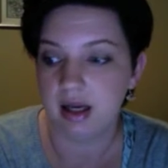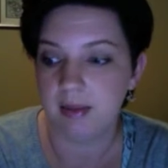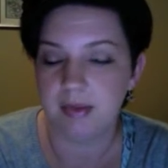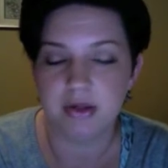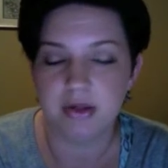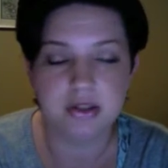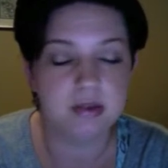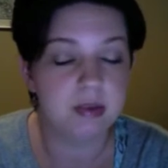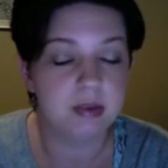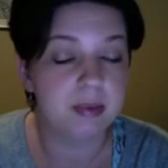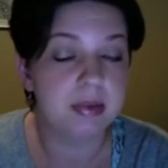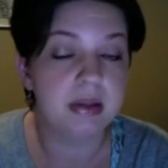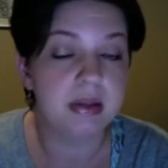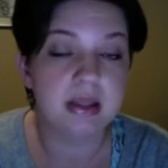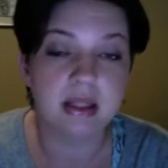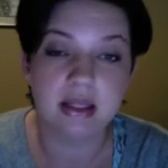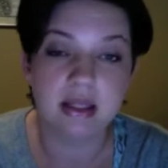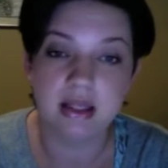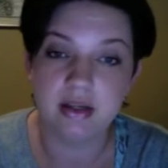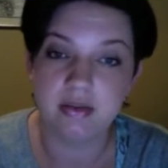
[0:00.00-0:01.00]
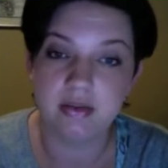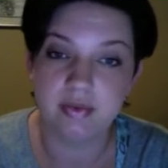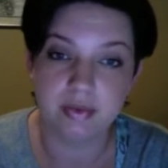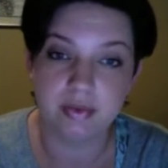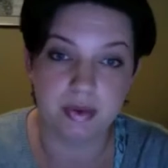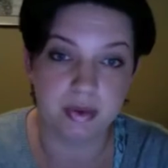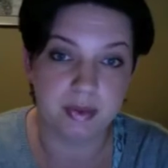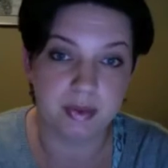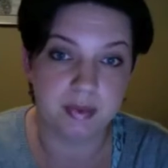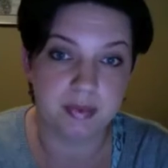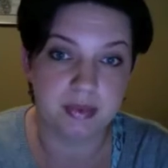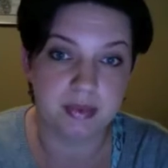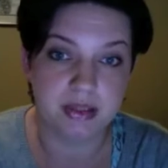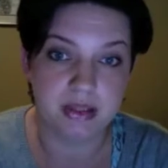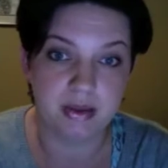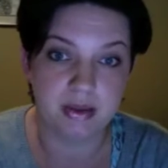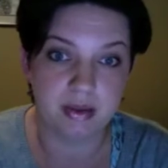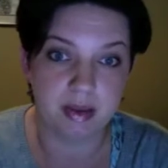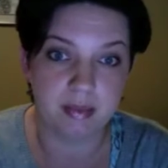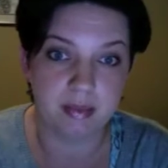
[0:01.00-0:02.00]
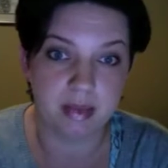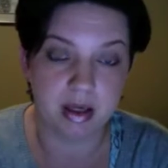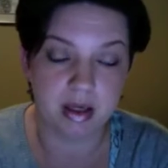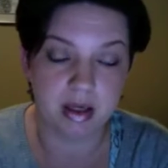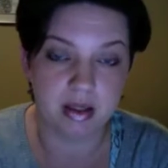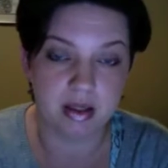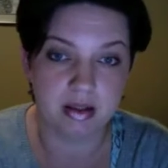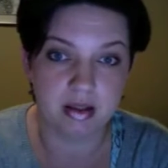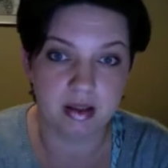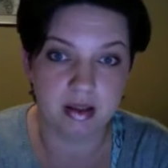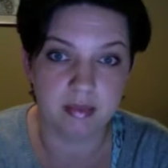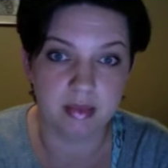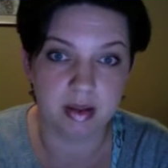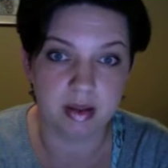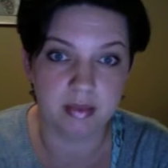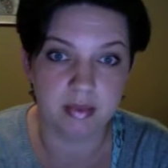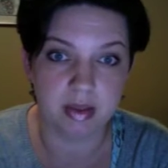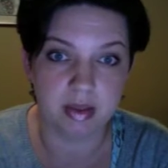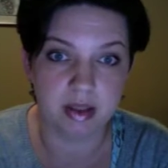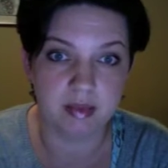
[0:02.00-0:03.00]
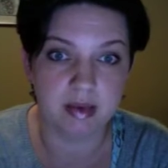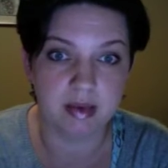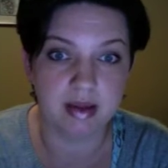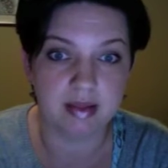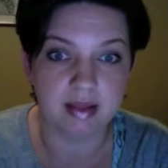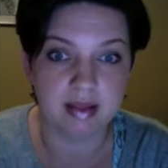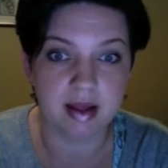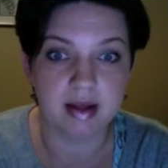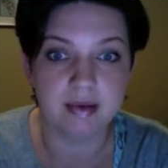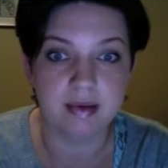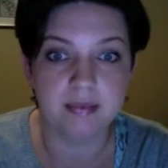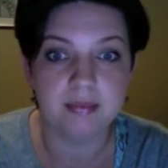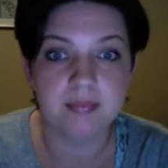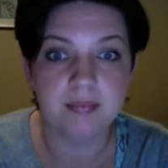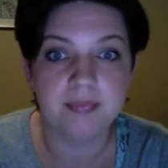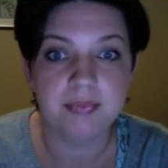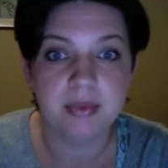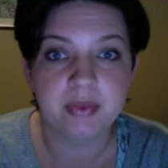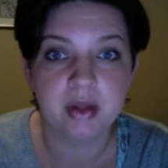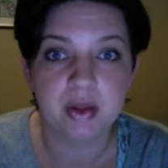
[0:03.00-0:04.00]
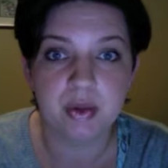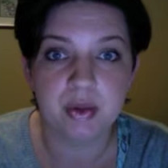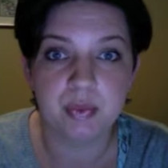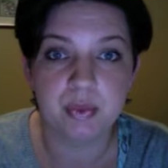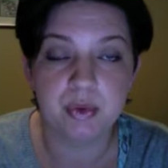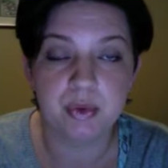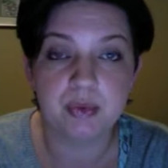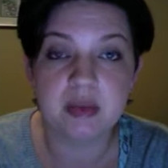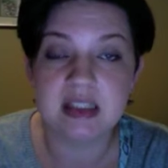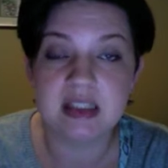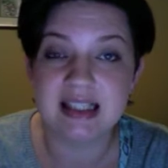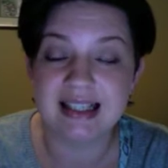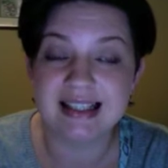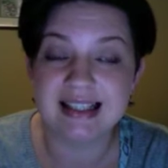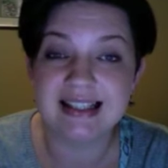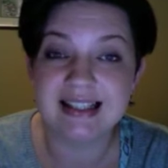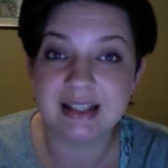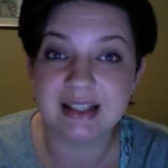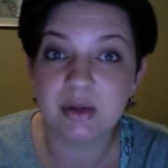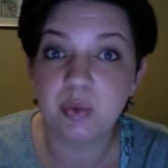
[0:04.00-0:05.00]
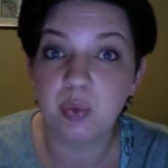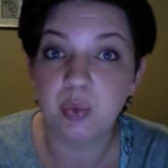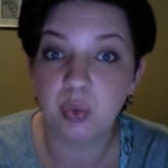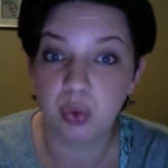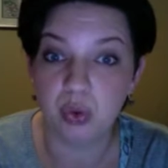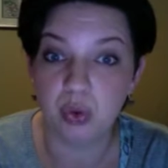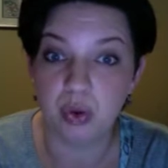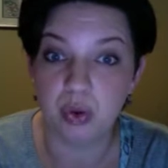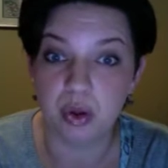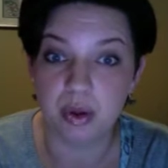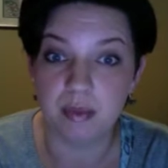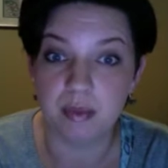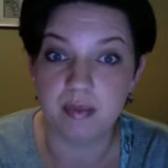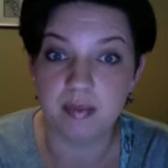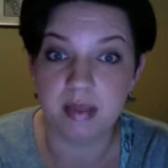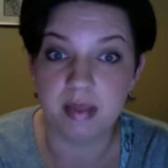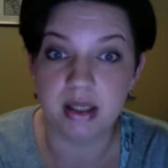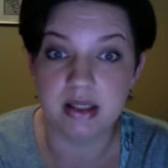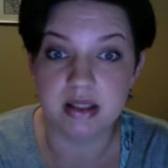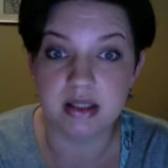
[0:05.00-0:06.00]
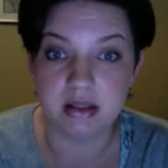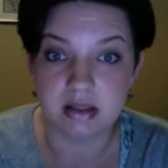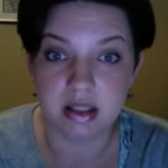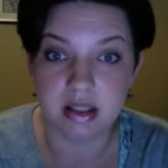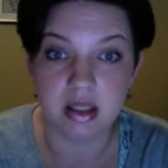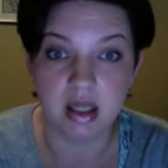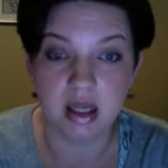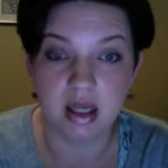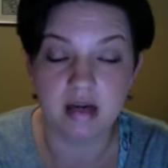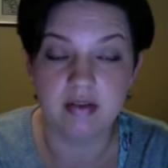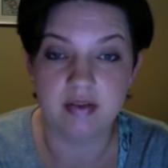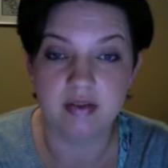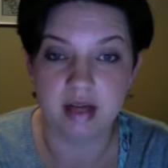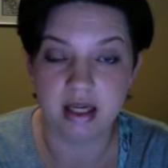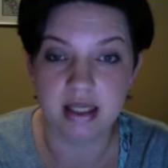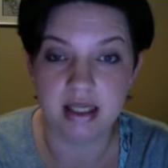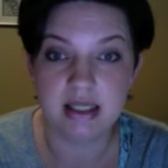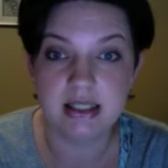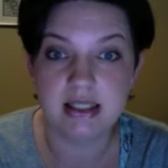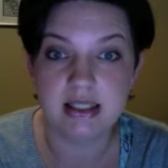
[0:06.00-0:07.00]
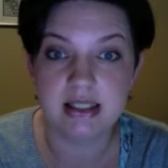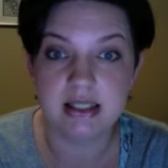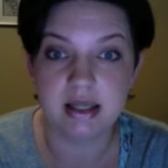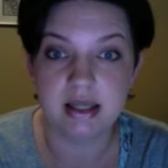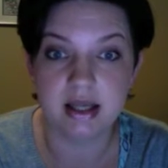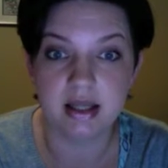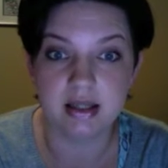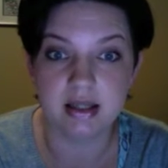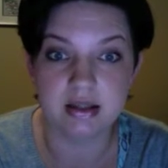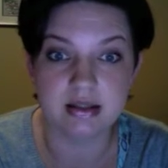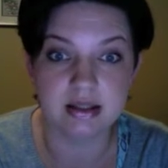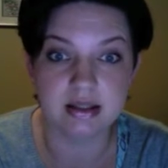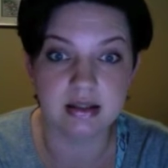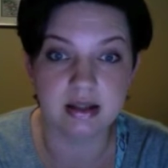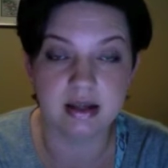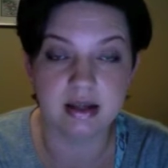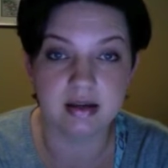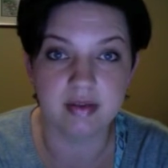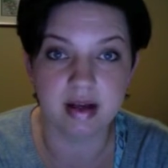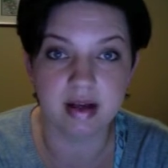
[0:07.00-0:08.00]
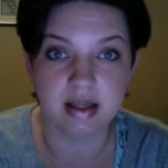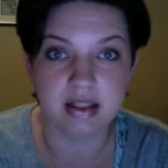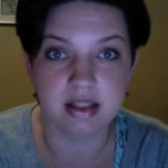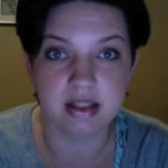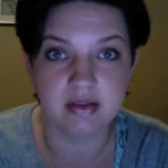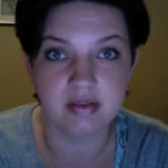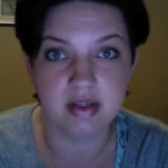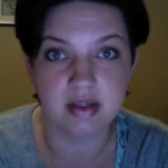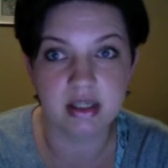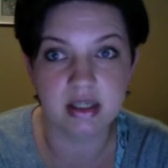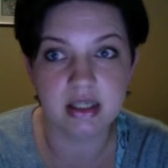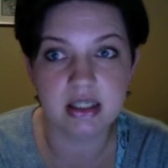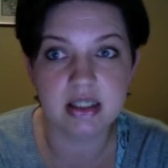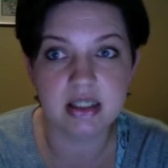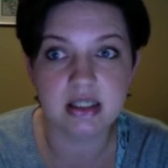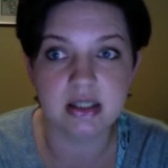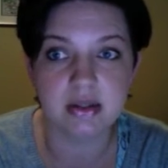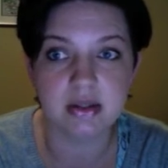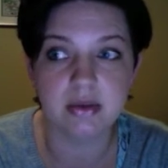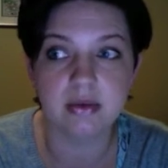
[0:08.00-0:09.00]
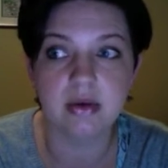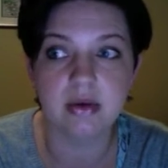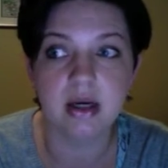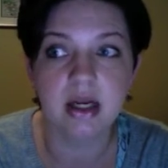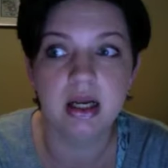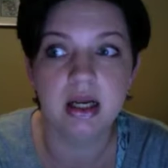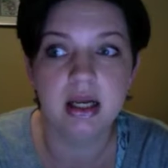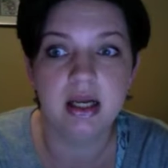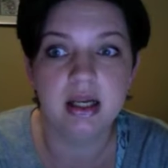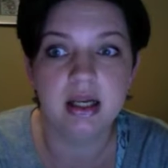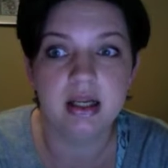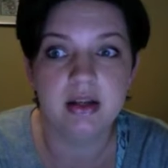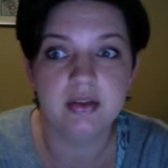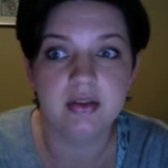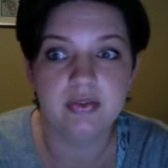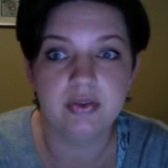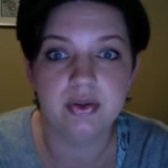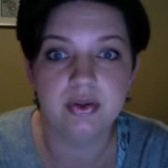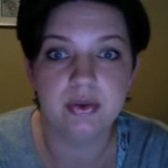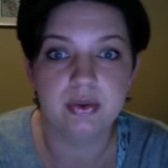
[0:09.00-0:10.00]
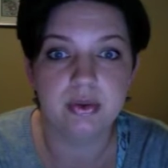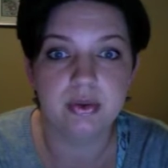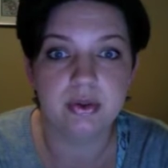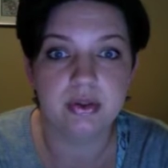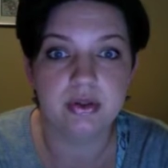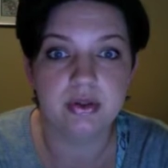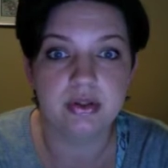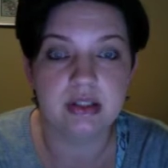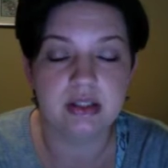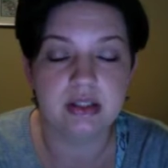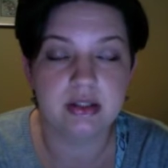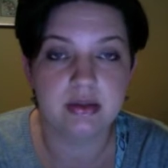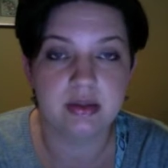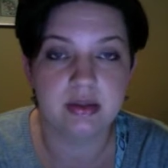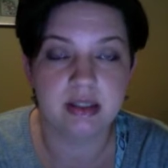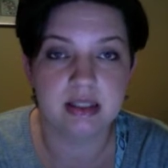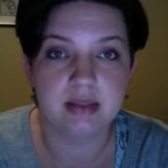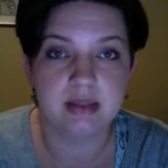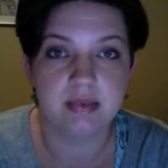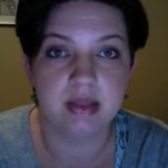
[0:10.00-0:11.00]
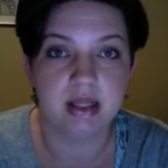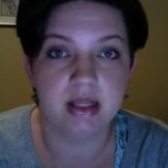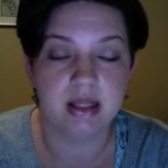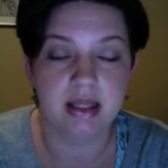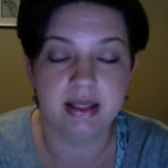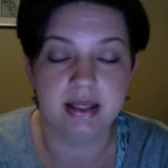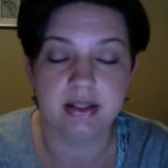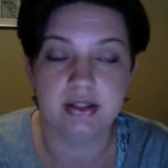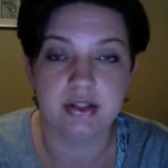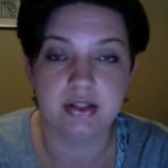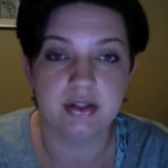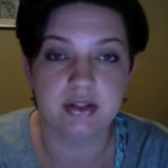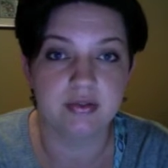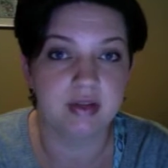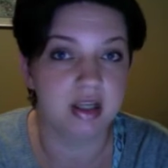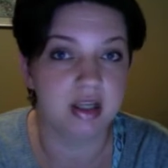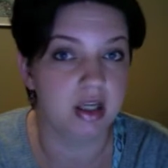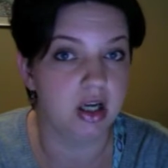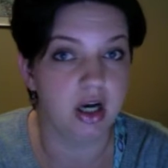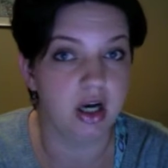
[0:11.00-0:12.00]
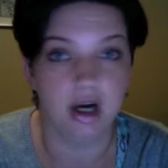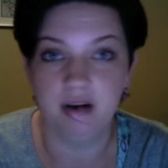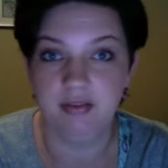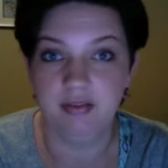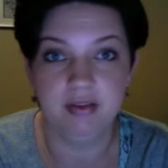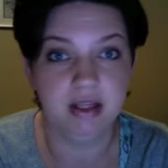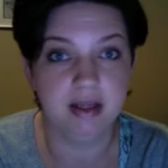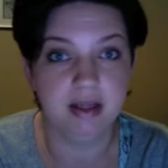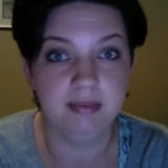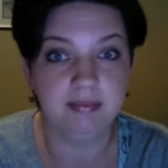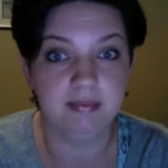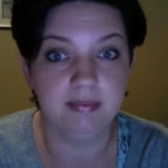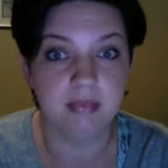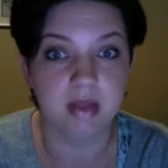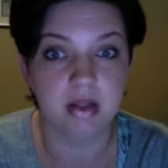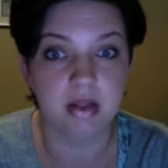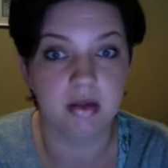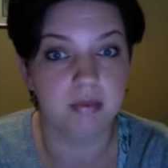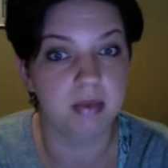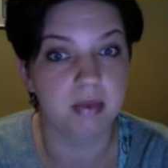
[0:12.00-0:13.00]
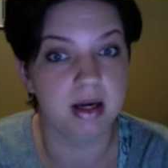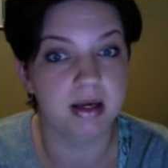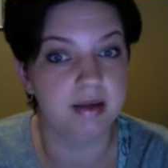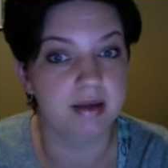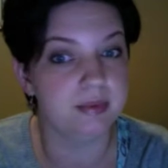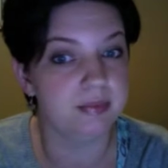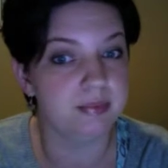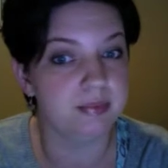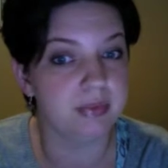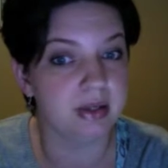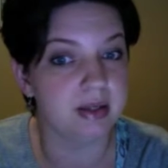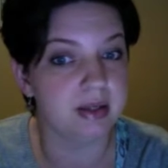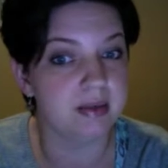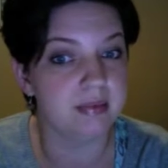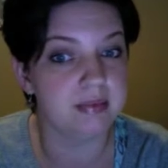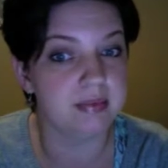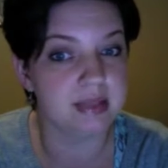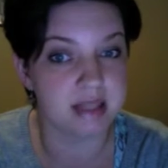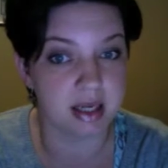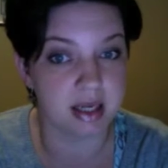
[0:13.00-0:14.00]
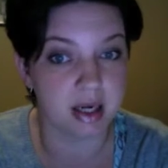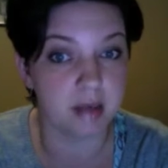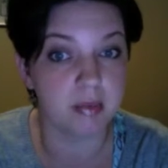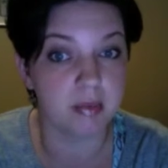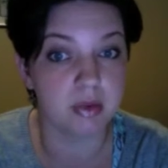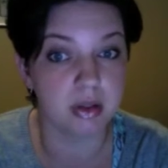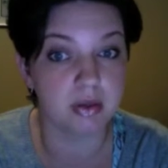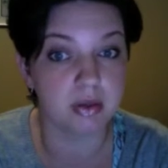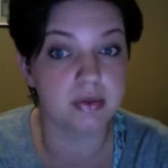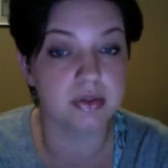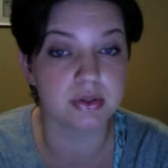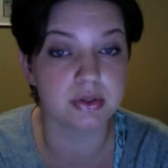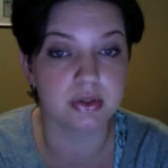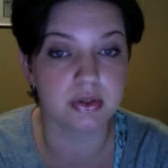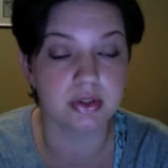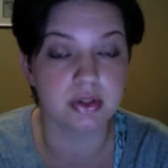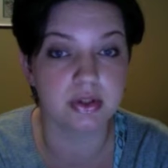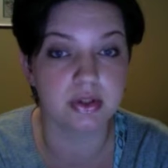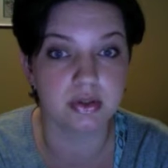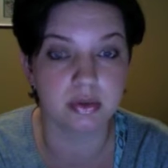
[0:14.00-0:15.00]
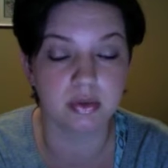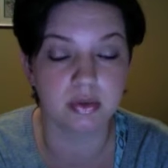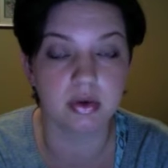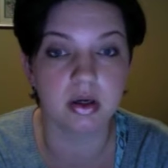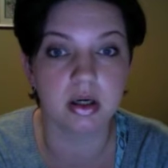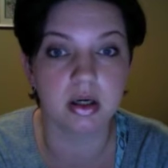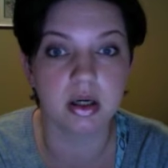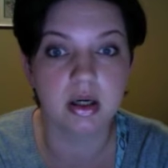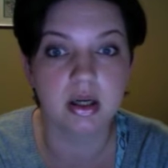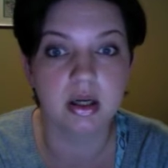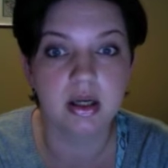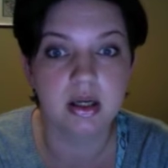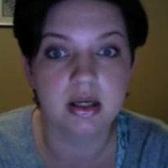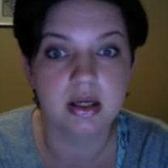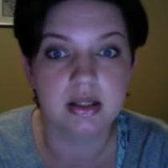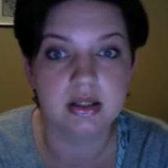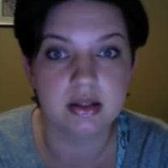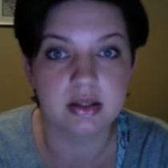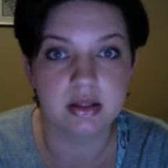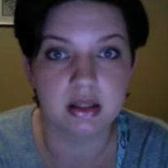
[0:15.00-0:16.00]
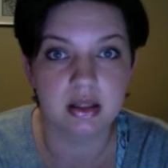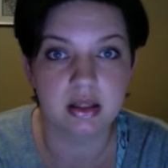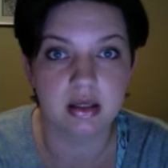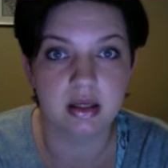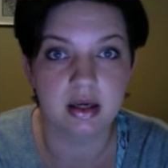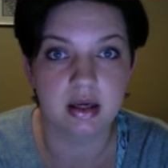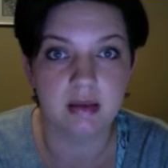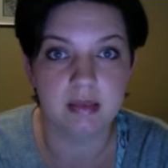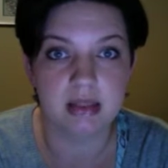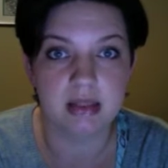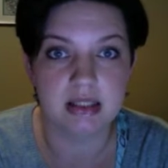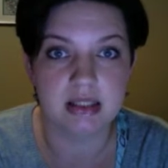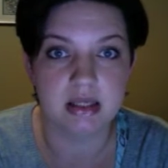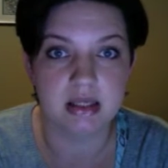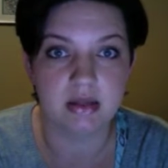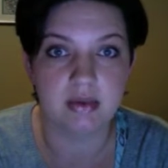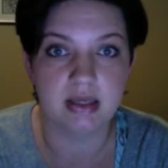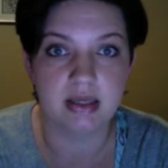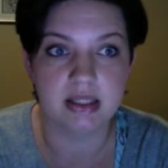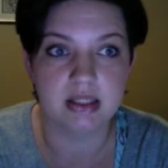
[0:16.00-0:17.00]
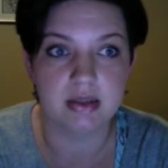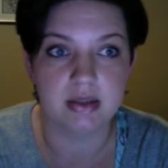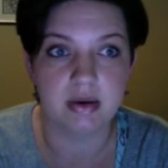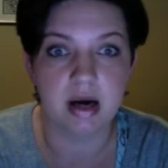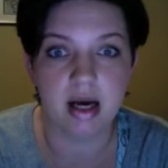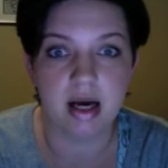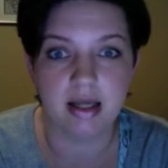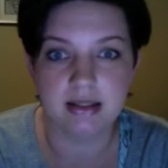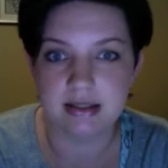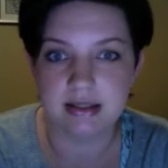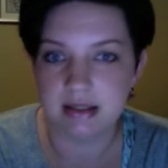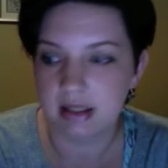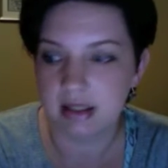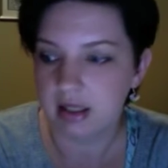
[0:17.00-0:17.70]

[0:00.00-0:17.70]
There should be plenty of room, so I'm not worried about that. The room does get warm because there's a lot of us and there's a lot of activity. So if you're doing something like serving coffee, you might want to set up closer to the door so that it's not quite so hot.